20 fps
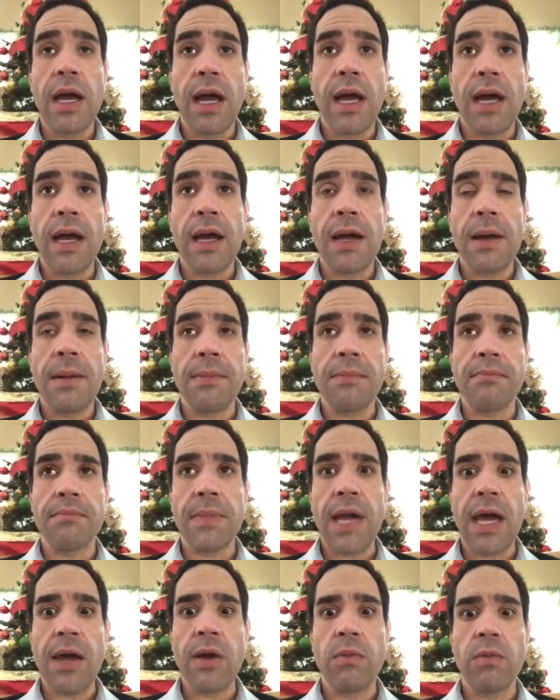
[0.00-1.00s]

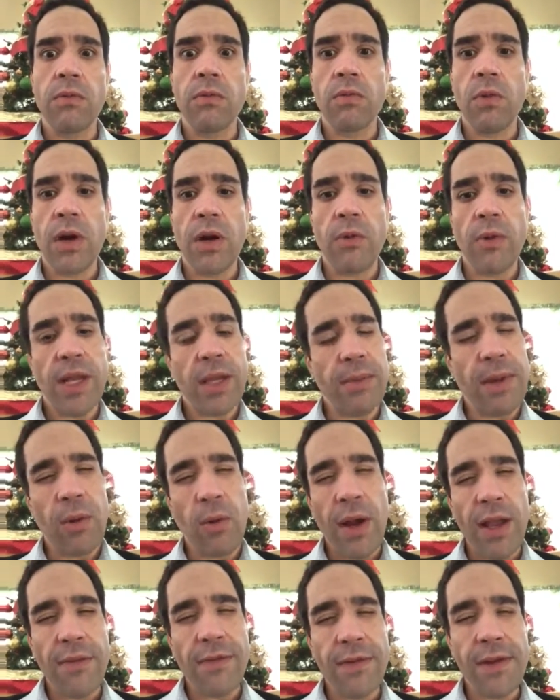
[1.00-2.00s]
I don't want to wake my
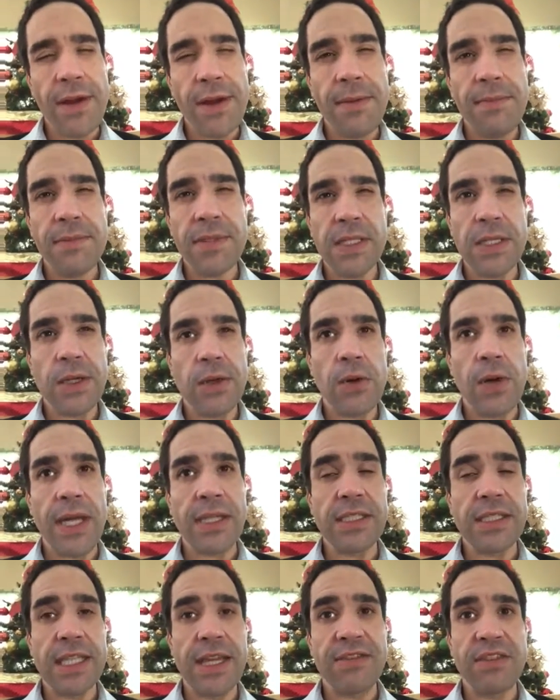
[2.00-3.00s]
wife up, so
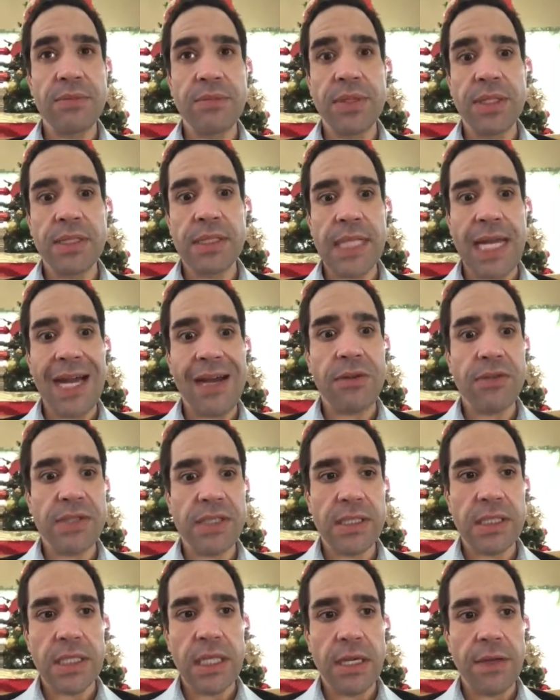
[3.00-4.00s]
I just have to put towels
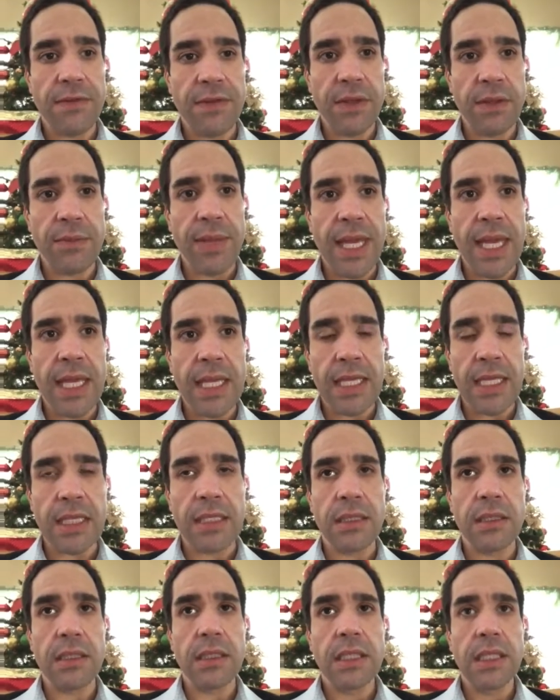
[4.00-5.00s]
and stuff on the bed,
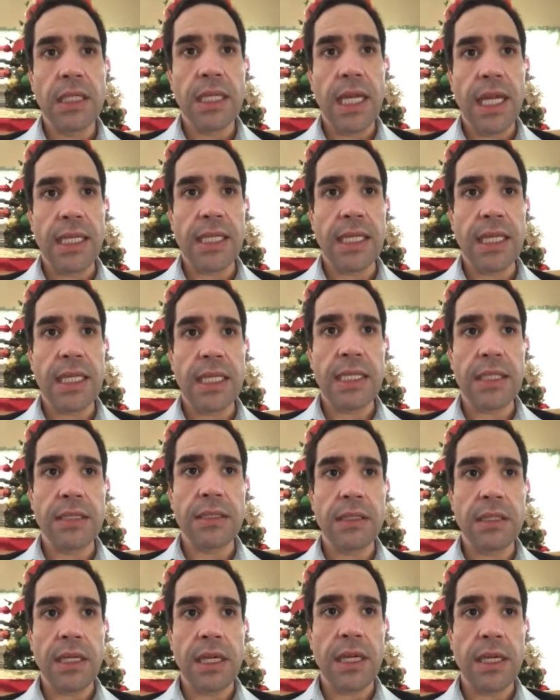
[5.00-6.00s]
and
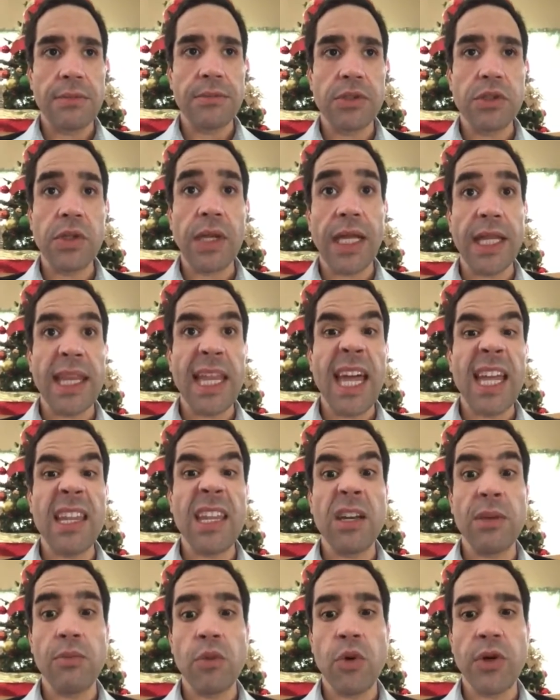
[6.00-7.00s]
then do like that,
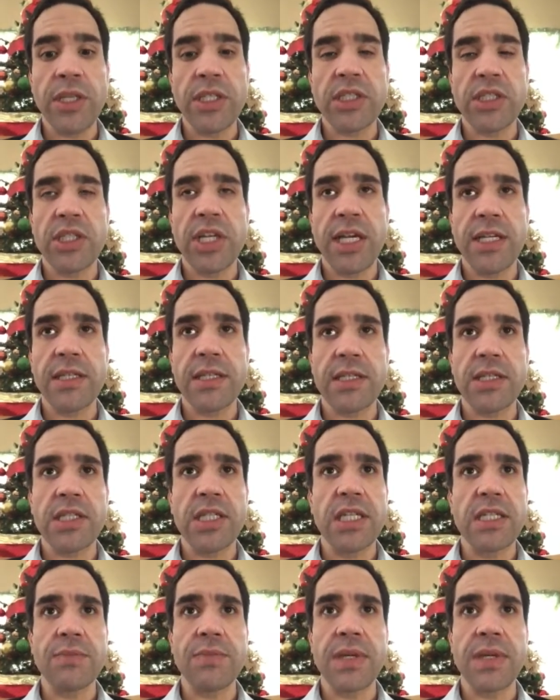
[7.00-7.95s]
and then in the morning change the sheets.